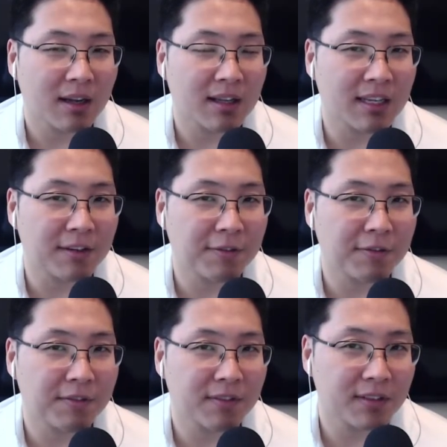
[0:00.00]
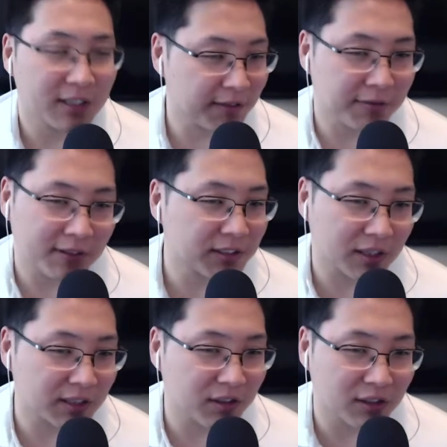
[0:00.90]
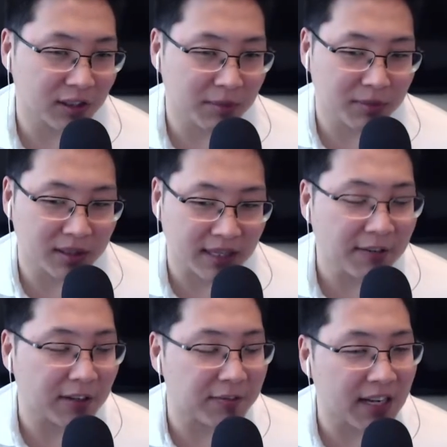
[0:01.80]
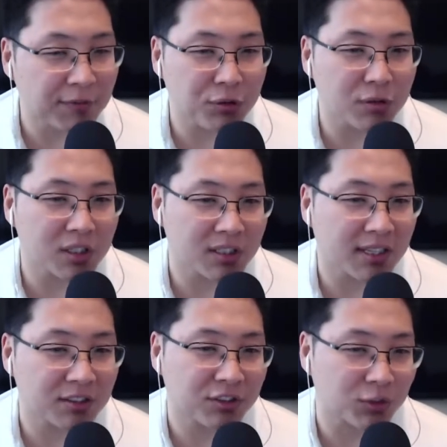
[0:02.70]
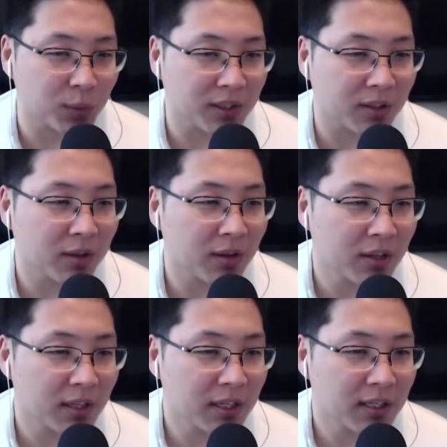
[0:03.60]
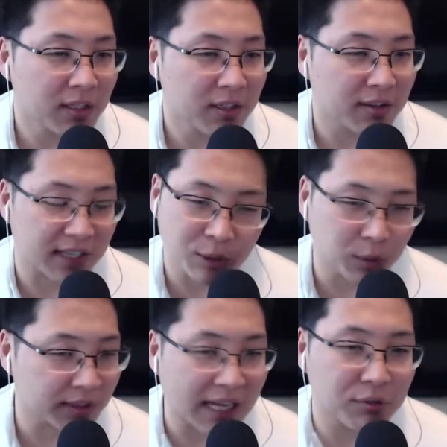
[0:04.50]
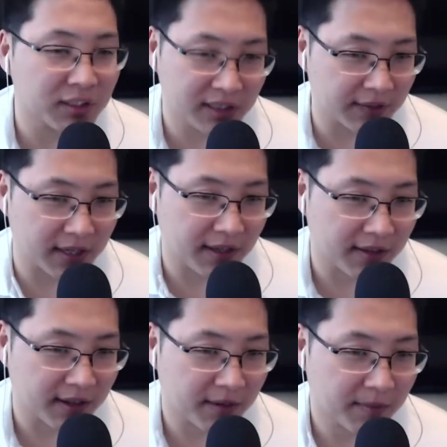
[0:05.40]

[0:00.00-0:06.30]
if let's call him, if nephew contests the will, then he will not receive anything.